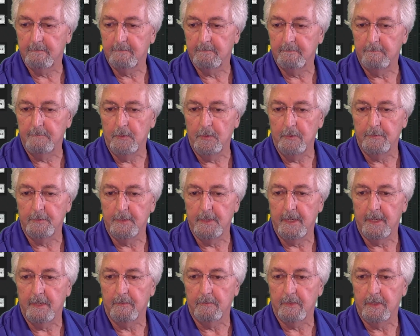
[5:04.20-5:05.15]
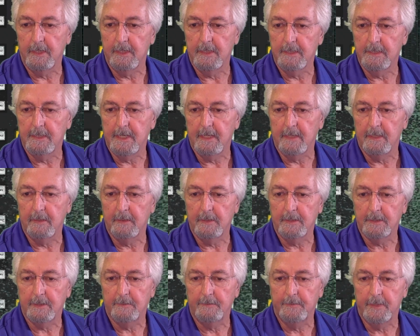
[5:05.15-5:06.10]
moving now, right? And now look
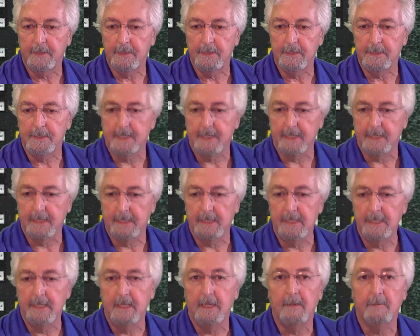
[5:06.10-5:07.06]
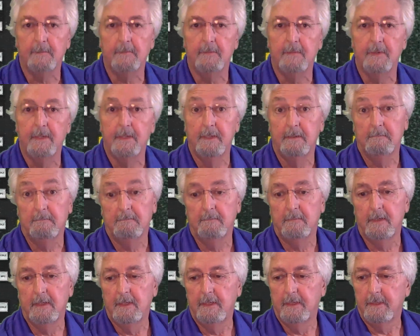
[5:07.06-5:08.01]
at the fuzzies getting cleaned up.
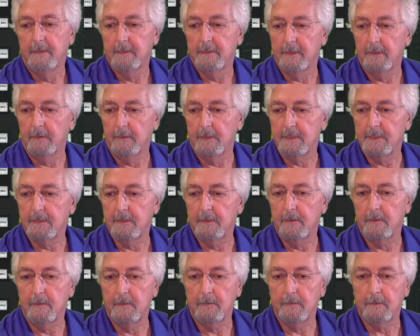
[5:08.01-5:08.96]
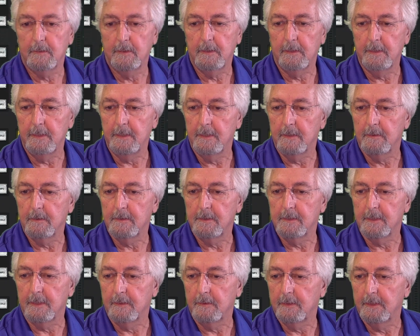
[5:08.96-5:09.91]
So let's go clear and
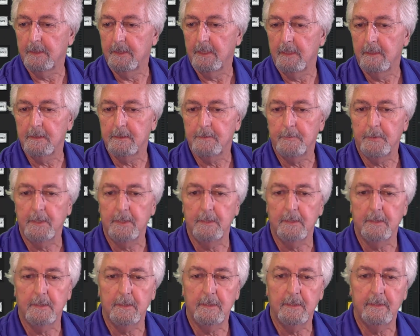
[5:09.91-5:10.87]
say, okay, that looks pretty good.